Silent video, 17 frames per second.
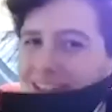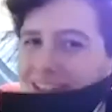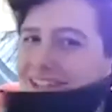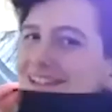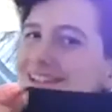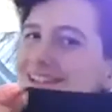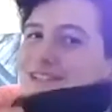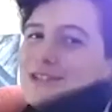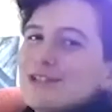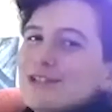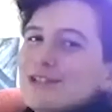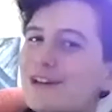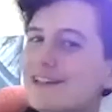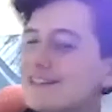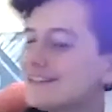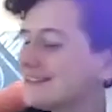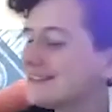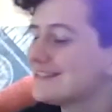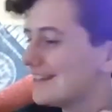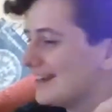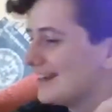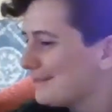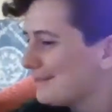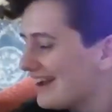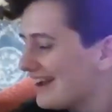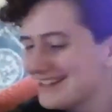It is just a
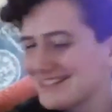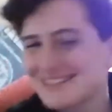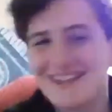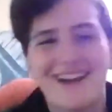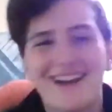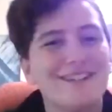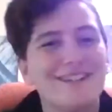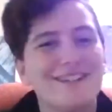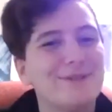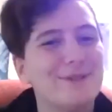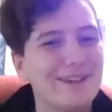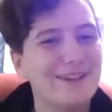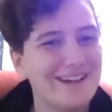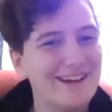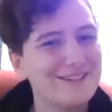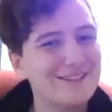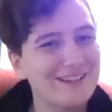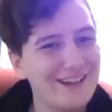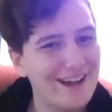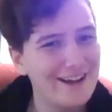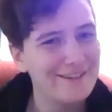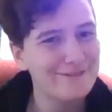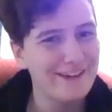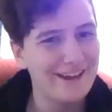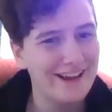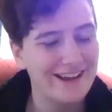mask. I do not actually have
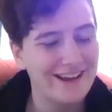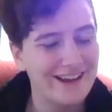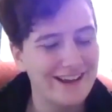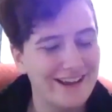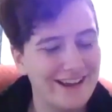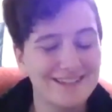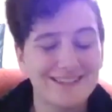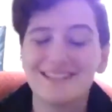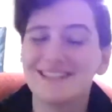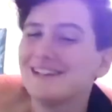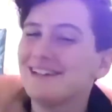fangs.